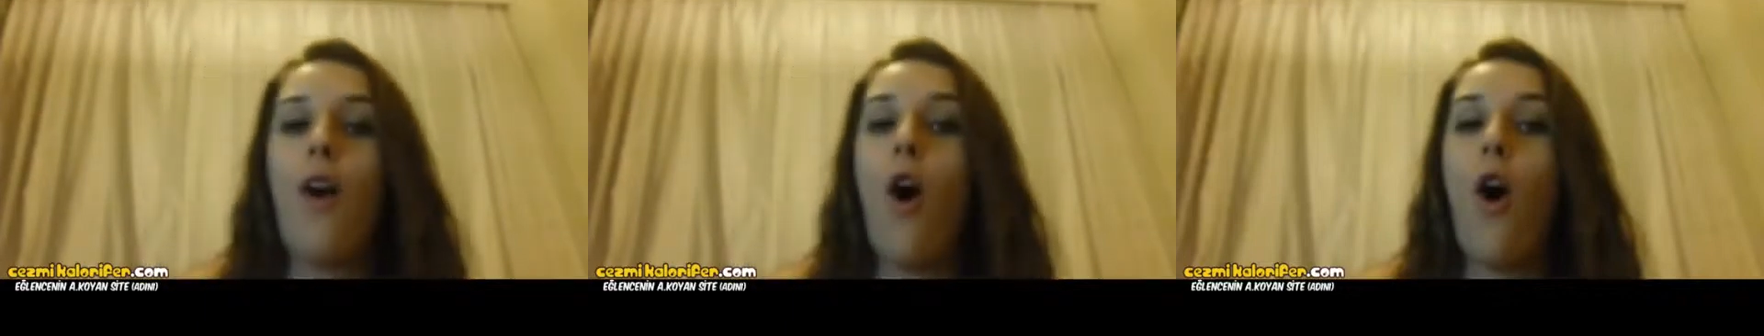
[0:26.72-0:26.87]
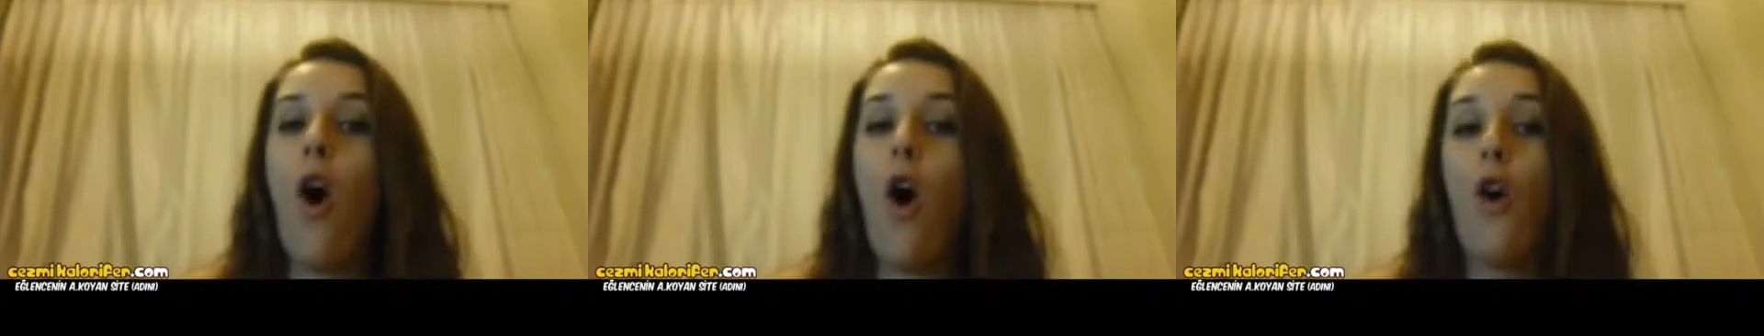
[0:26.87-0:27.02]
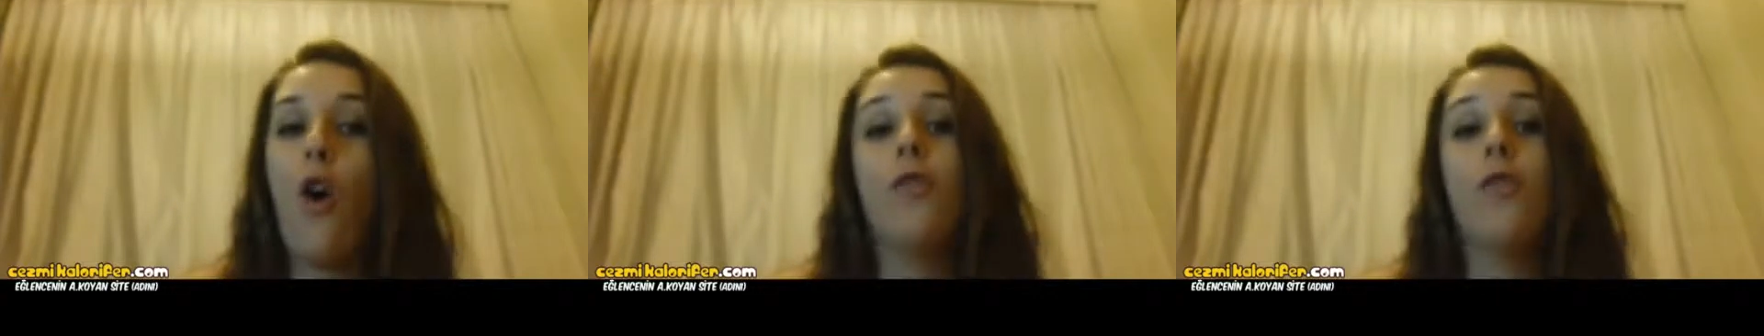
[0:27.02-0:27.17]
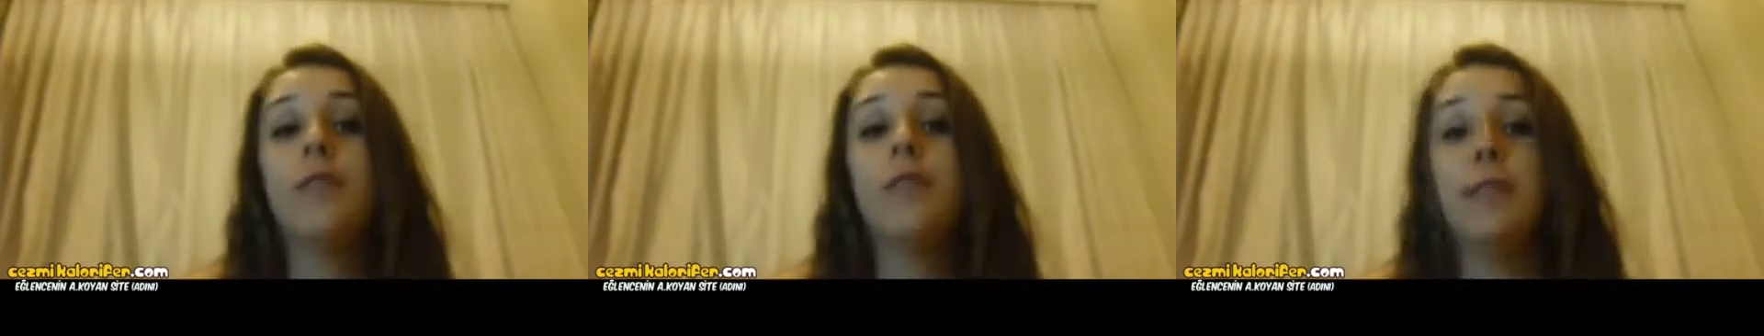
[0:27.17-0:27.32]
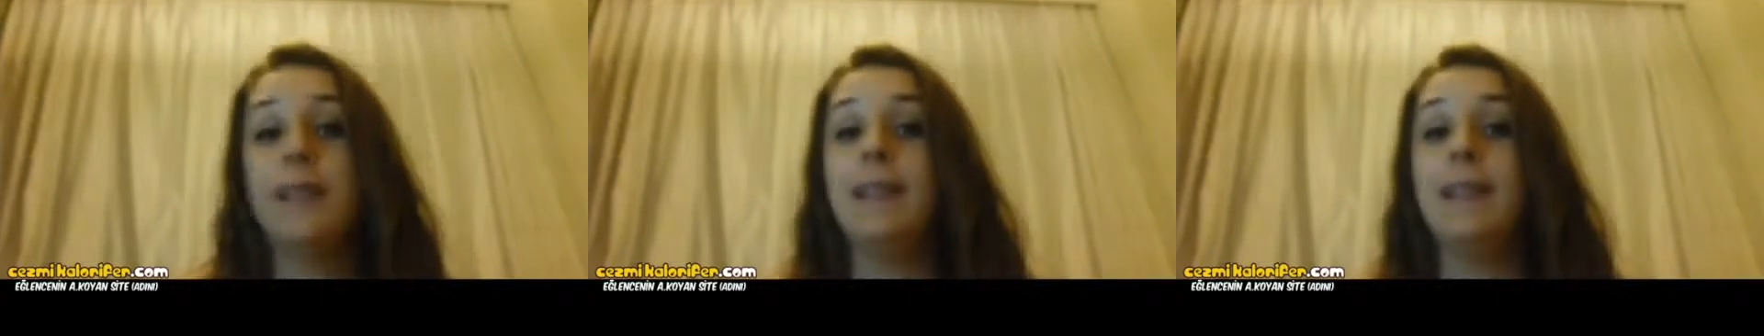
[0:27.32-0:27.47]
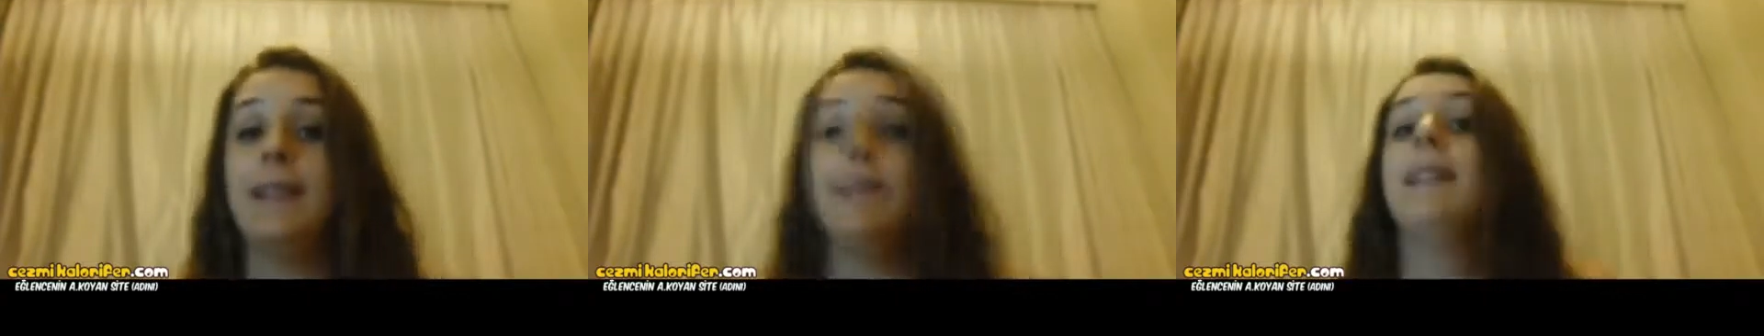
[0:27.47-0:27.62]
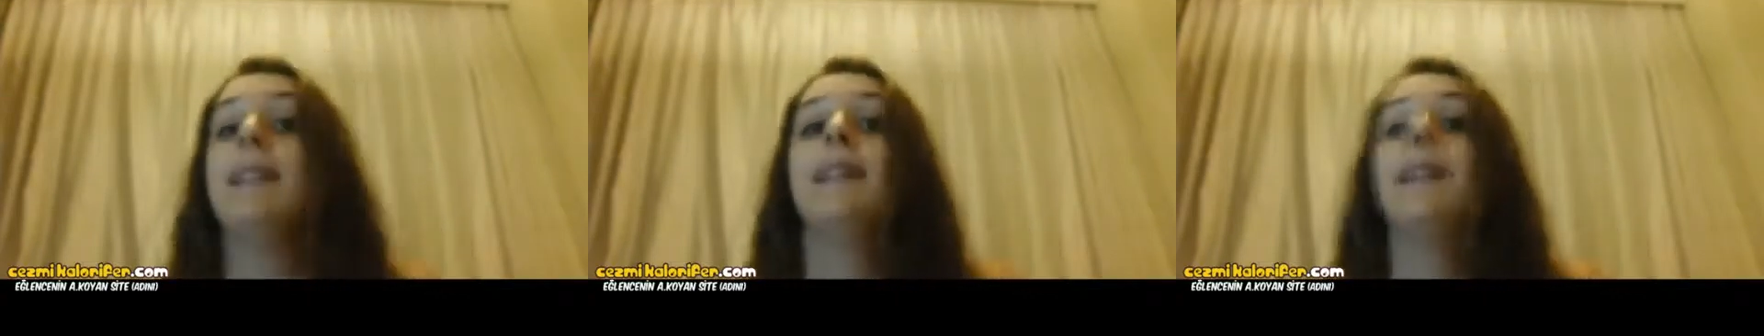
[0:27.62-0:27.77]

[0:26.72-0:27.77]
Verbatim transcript: of the